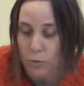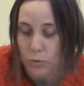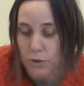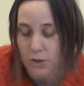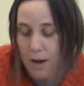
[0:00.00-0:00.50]

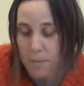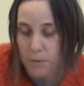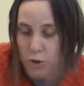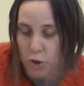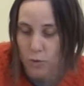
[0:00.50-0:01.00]
who
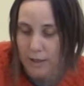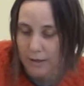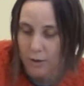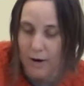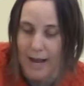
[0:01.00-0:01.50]
stopped chewing
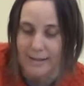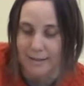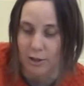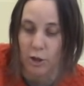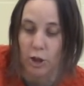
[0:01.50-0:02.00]
the grass
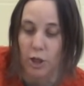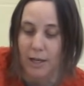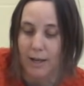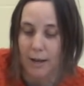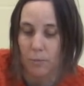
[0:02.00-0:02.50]
to
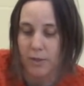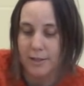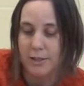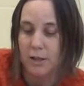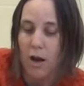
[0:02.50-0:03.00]
look at him with
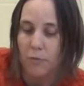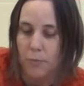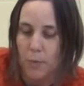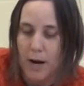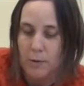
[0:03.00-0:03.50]
its
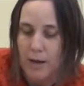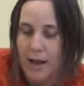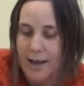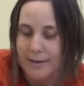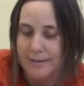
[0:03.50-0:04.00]
soft brown
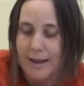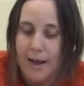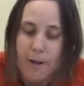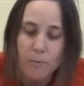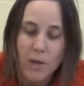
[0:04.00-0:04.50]
eyes.
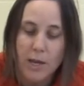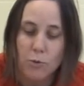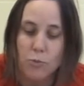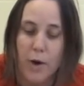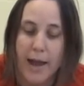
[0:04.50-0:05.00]
He
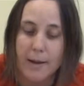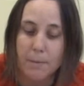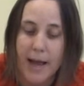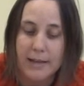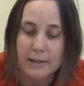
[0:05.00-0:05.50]
ran
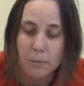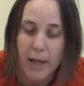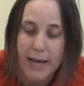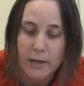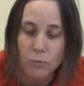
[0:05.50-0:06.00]
past the
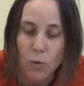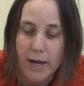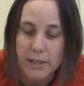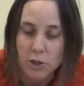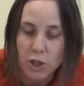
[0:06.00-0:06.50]
black and
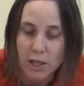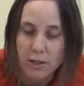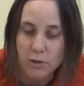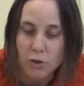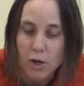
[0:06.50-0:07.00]
white
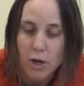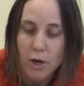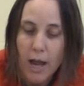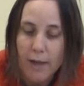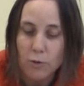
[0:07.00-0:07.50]
chickens,
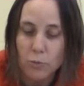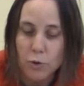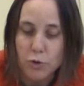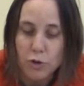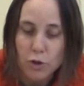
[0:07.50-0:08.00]
and the
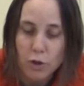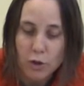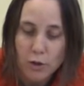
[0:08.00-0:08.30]
rooster